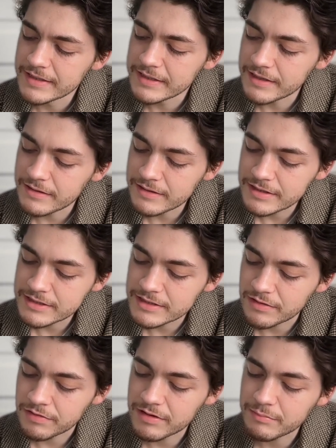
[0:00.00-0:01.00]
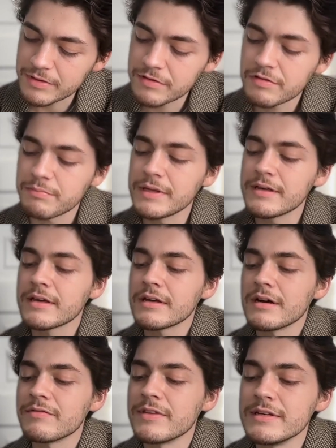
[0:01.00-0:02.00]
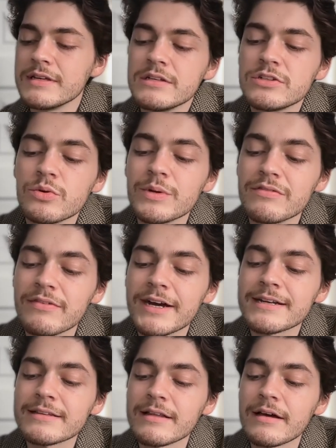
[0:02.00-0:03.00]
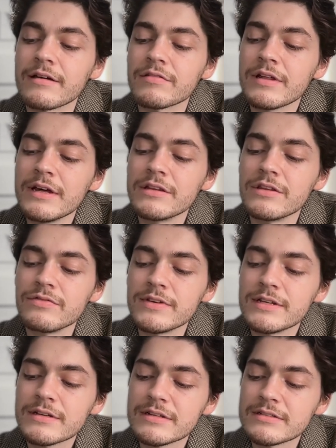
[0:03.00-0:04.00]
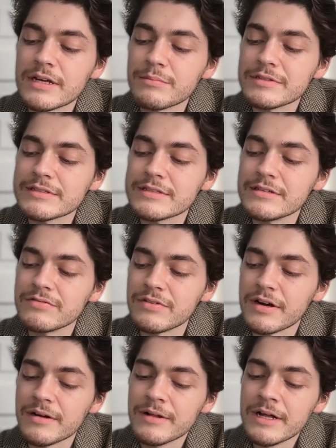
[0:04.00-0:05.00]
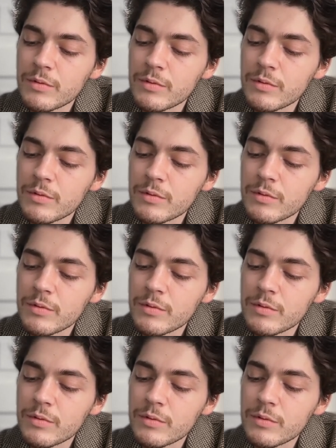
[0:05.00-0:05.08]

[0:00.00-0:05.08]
here, Nietzsche is simply speaking of the need to revitalize the vita contemplativa,